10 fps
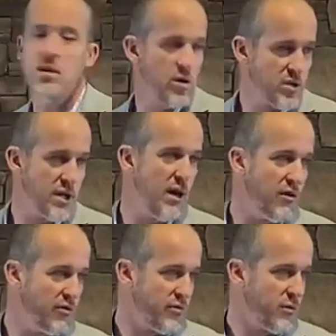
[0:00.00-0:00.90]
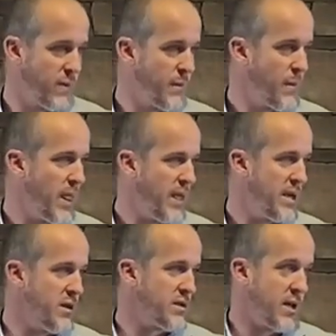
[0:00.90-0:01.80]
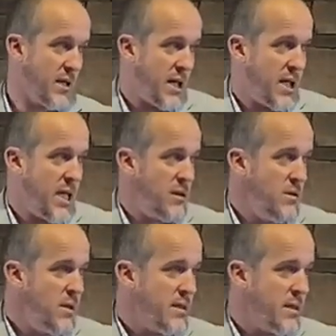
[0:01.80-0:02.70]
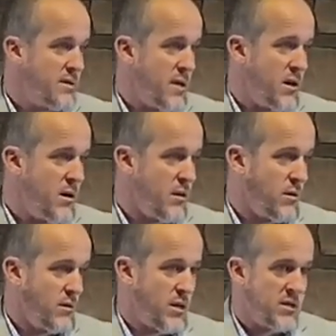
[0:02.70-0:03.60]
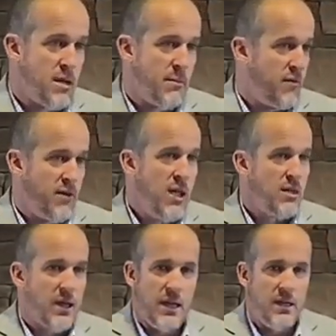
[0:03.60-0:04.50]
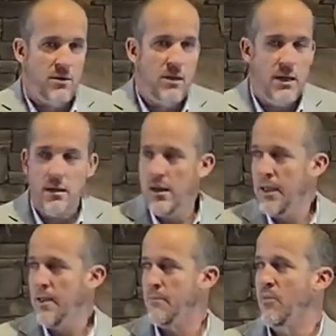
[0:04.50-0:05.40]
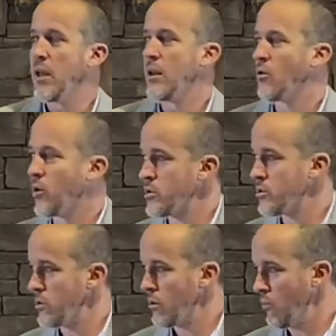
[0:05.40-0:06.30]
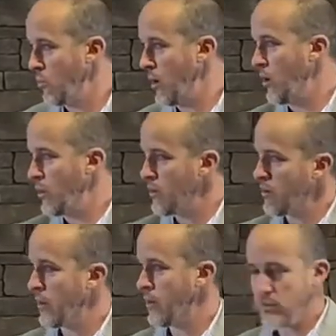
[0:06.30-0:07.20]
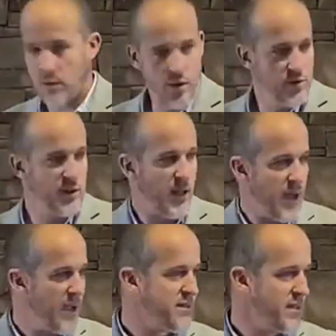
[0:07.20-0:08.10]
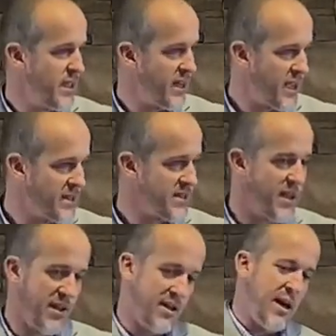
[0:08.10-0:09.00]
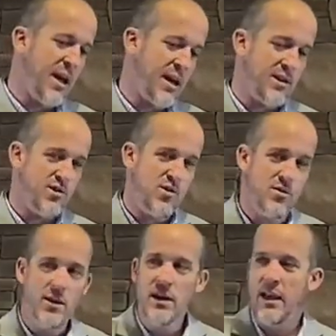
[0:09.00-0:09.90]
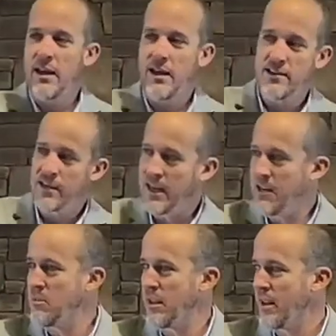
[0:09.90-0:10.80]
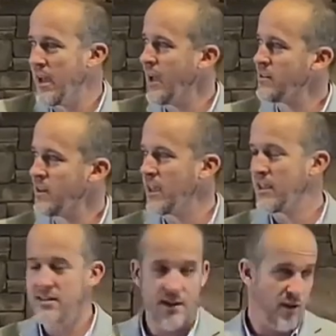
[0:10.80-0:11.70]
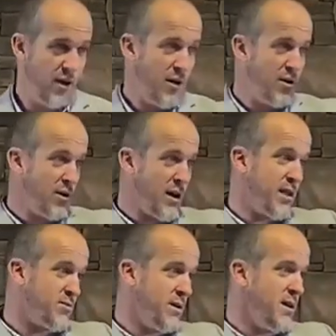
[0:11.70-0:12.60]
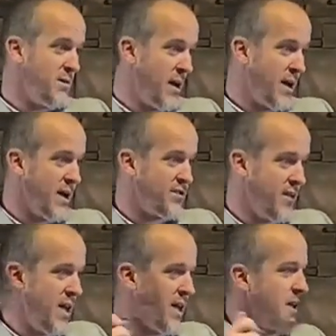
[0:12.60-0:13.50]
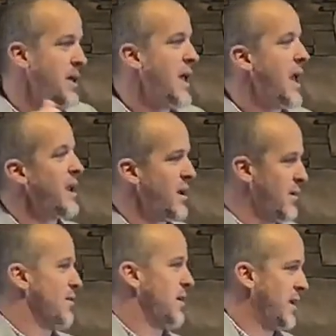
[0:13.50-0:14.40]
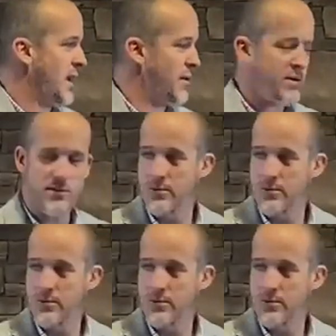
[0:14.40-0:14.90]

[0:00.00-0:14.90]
yourself. And Daniel's like, I can't do that. That's not our, that's not my faith. I can't do that. And of course, we know that, the, so he goes in the lion's den and God's like, I got you. And he doesn't get eaten by the lions. And the king's like, oh, your God's real. My God's fake. And anyways.